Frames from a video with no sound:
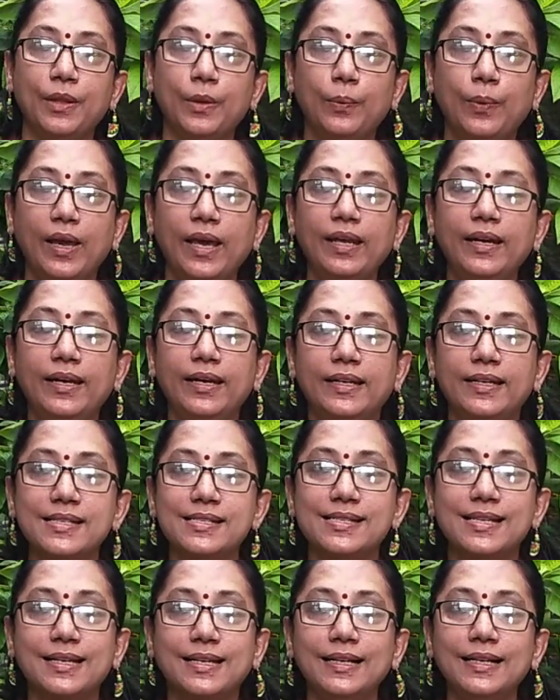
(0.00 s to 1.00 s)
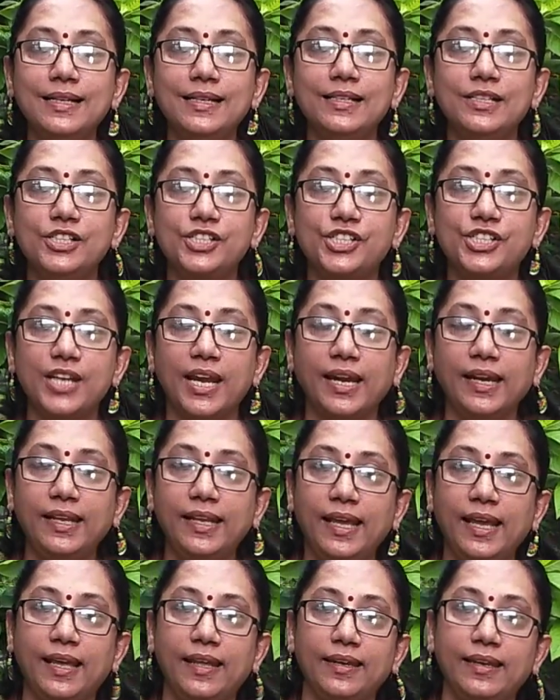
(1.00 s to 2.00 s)
where it is little
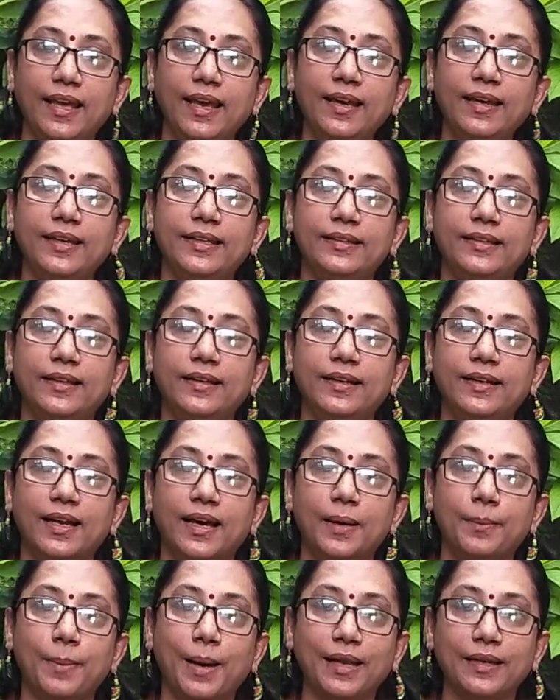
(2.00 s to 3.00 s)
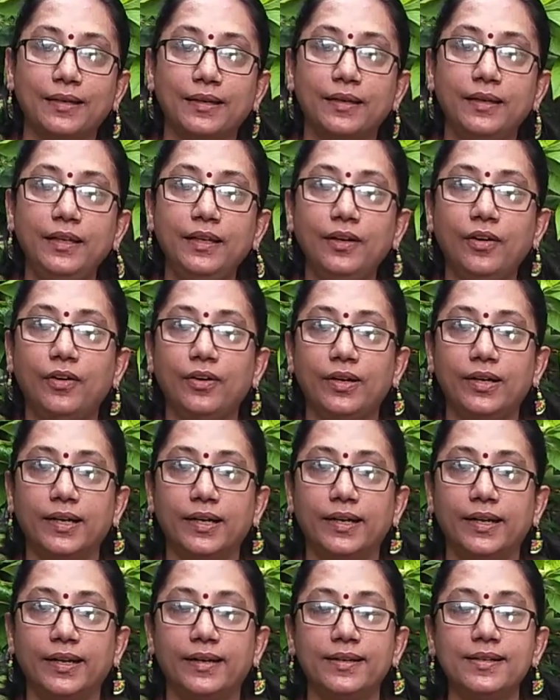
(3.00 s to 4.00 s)
shady area, either in our balcony or in a
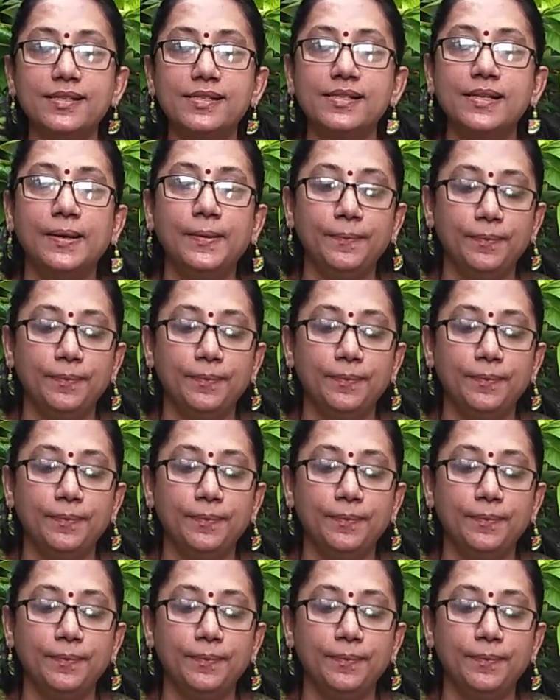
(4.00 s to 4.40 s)
terrace.